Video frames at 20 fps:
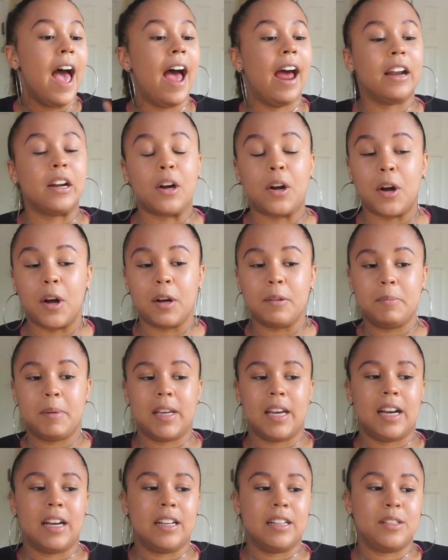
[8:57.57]
at all,
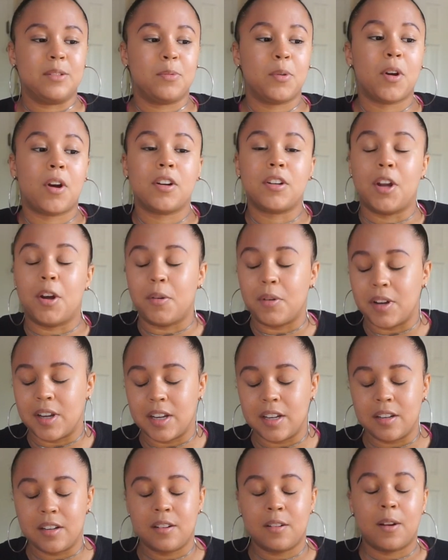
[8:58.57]
because we all know
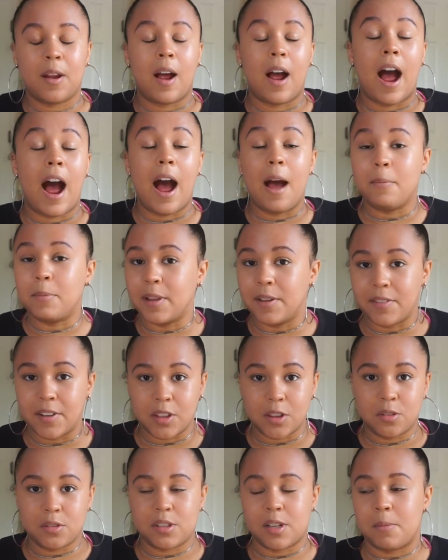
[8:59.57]
it. I'm
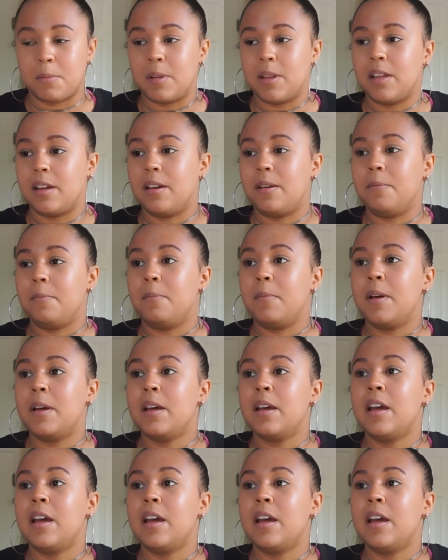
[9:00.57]
living through some of them.